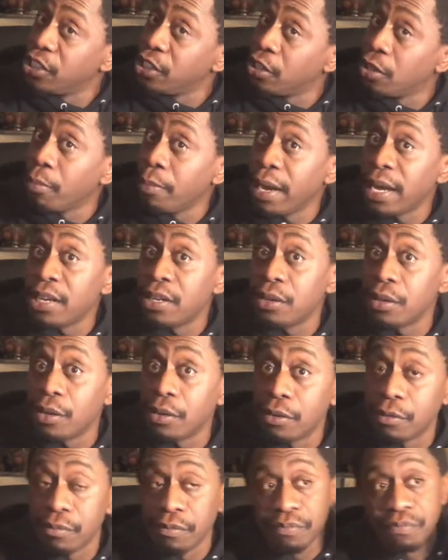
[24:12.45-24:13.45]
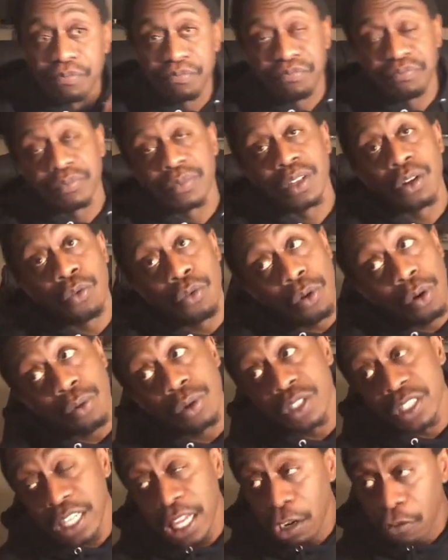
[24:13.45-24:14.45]
commander was
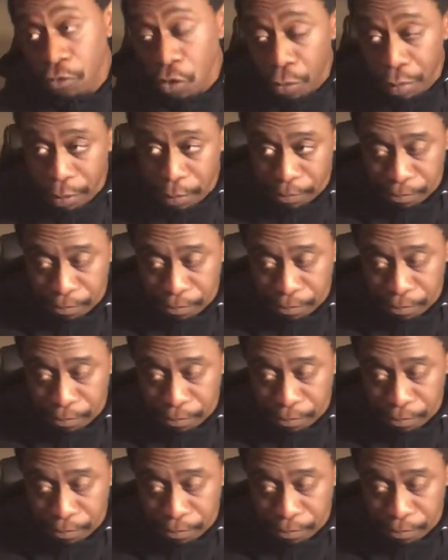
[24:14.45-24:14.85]
a yellow rope.